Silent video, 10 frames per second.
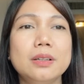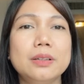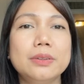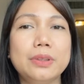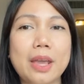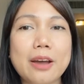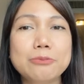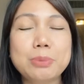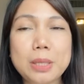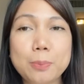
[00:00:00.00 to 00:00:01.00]
they
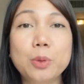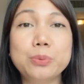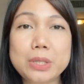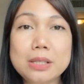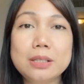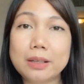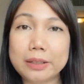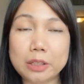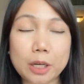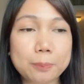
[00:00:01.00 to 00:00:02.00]
have people really
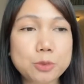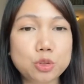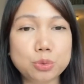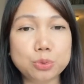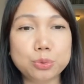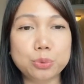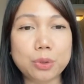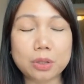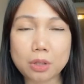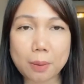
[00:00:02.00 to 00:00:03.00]
lined up to
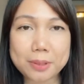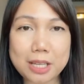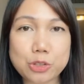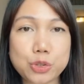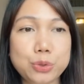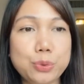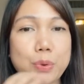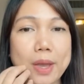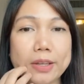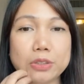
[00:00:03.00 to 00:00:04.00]
accommodate you
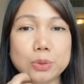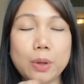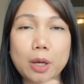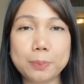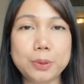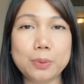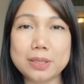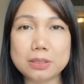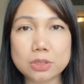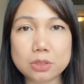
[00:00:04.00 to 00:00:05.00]
and to help you,
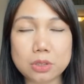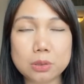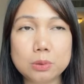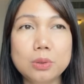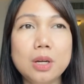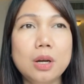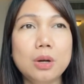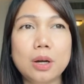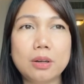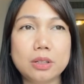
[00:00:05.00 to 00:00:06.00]
assist you
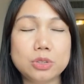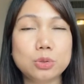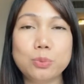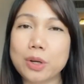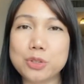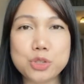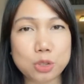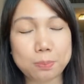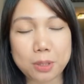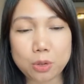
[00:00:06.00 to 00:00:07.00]
as to where you
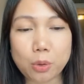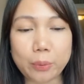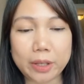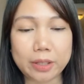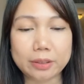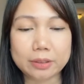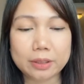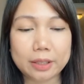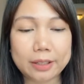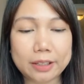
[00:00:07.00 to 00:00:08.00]
should be going.
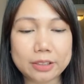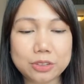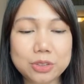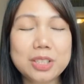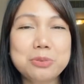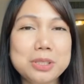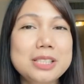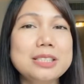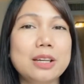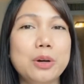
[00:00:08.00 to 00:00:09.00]
And you can
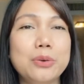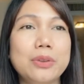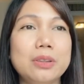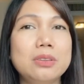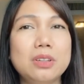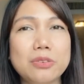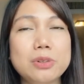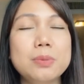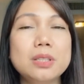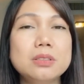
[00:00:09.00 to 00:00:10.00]
really tell that the
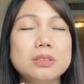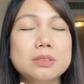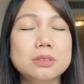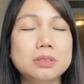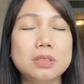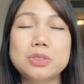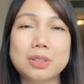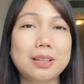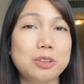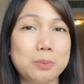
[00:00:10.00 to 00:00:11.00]
government did
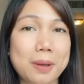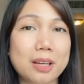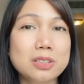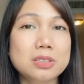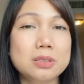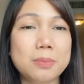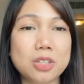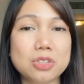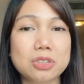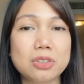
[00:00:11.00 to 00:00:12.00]
try their best to make
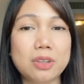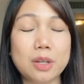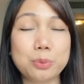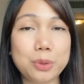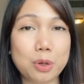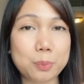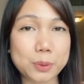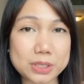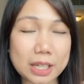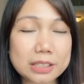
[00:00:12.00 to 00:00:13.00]
sure that we are
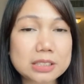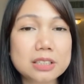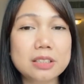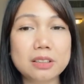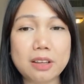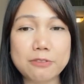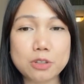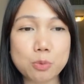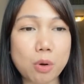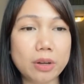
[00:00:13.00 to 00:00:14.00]
protected, that
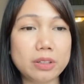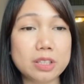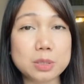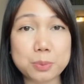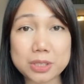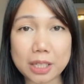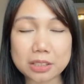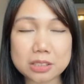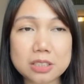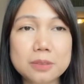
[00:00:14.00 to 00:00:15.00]
everyone is
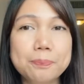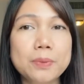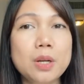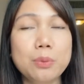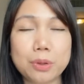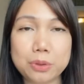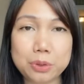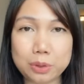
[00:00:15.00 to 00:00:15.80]
protected, whether you're